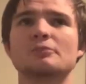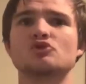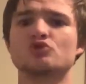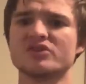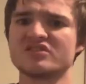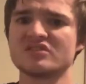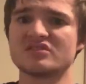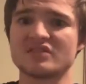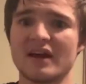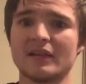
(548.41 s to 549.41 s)
Tristan
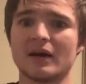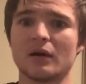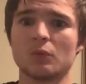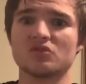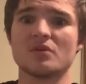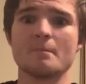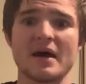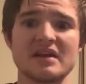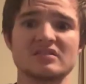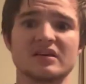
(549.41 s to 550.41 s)
Saylor was
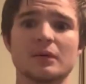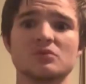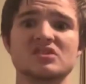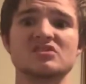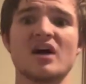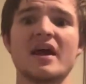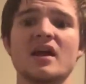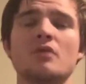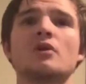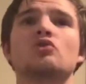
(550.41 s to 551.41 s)
amazing. It was his
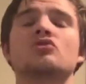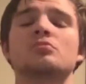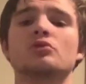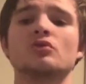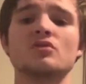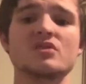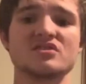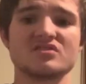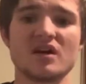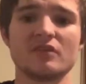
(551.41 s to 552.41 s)
NRL debut, the
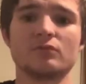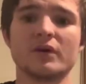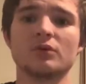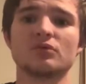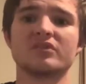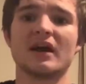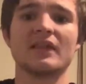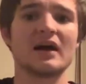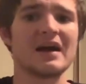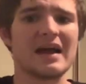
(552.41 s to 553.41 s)
son of Wendell
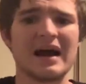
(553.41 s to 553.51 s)
Saylor.